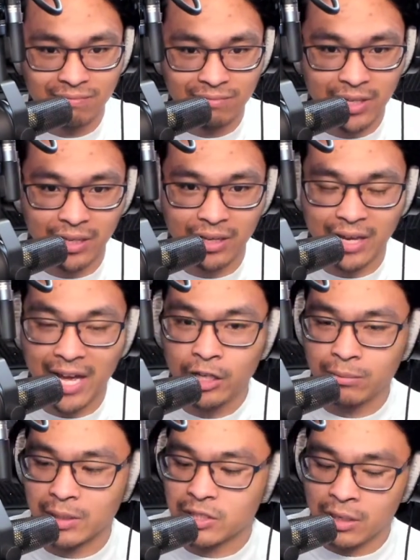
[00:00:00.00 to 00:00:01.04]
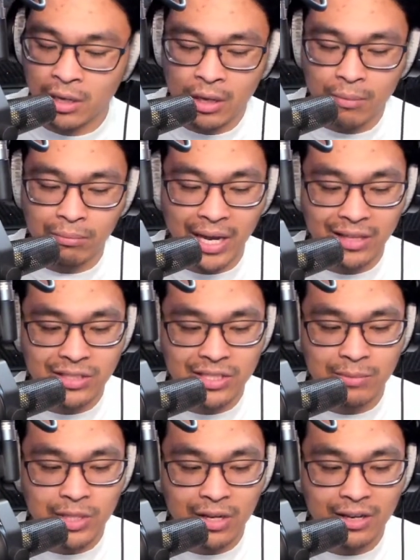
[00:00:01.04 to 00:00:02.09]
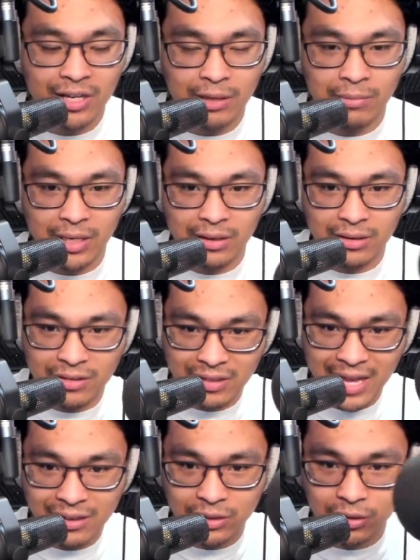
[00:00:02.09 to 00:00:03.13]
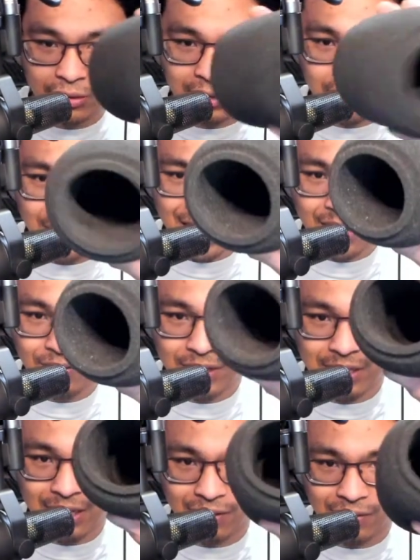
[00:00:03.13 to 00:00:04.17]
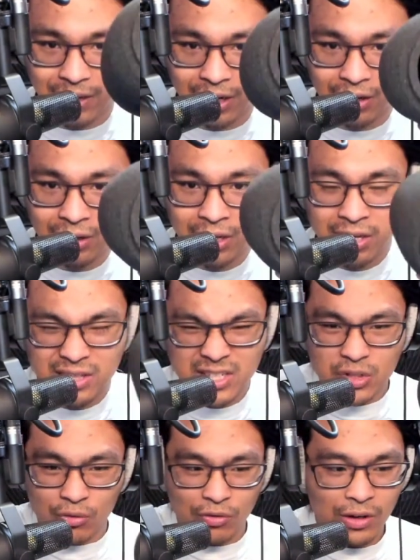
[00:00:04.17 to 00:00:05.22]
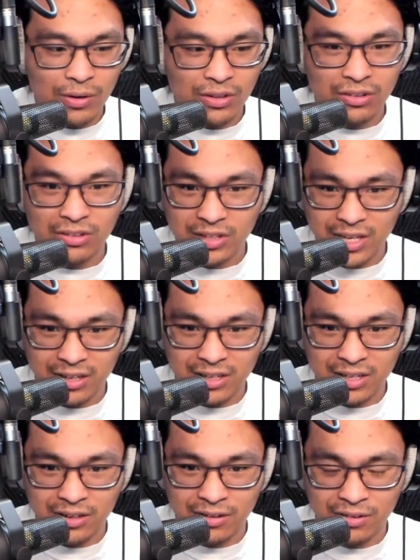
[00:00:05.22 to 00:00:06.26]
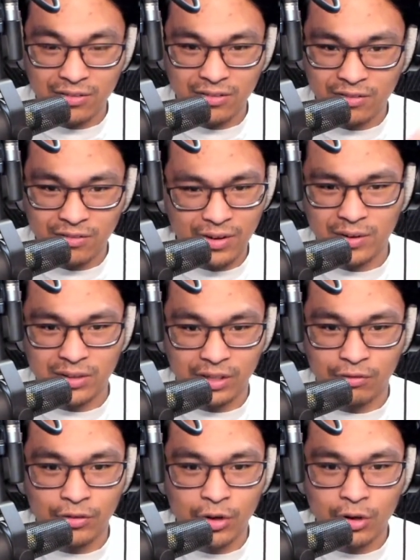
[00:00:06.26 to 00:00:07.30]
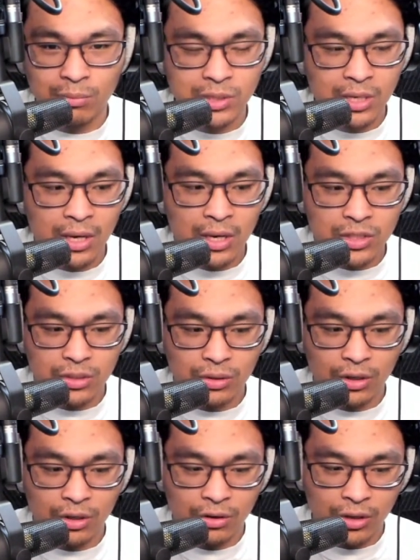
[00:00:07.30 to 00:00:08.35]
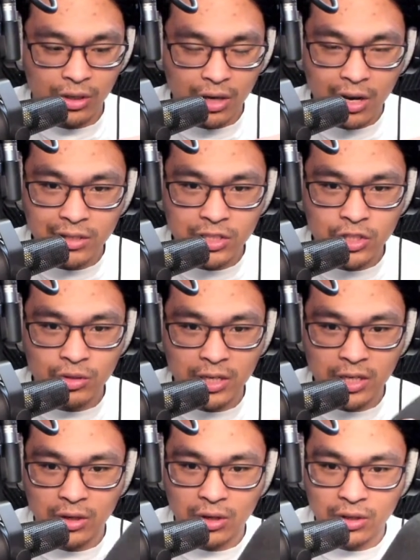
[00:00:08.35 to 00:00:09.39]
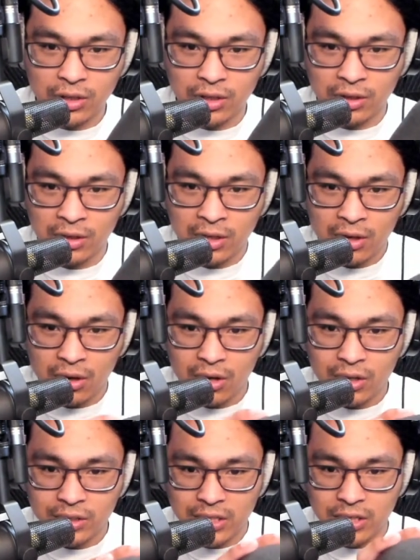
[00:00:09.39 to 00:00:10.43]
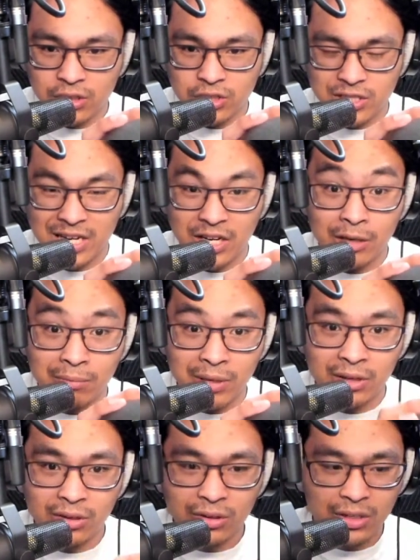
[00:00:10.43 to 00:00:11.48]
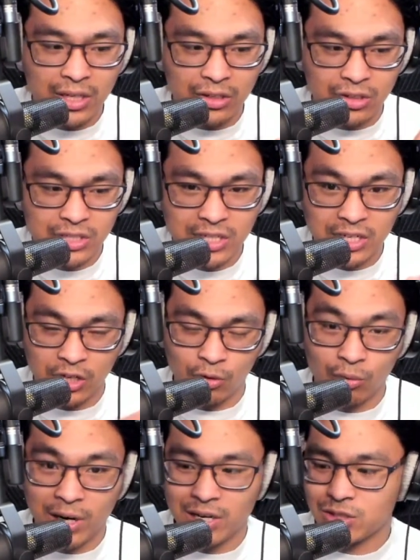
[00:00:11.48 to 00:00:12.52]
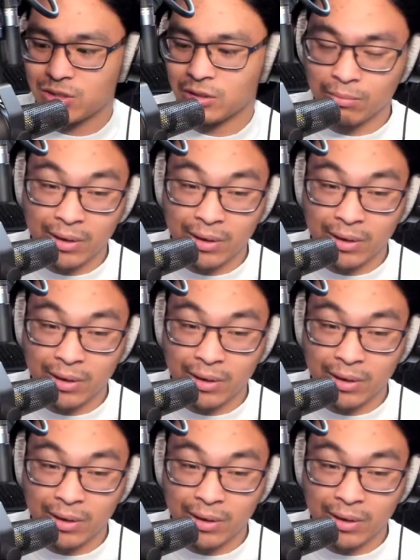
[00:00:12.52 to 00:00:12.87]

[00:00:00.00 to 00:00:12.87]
the elements, but at the same time, that little cavity down there, these are very thick foams. So they're concentrating all the energy down the middle and just sending it right to the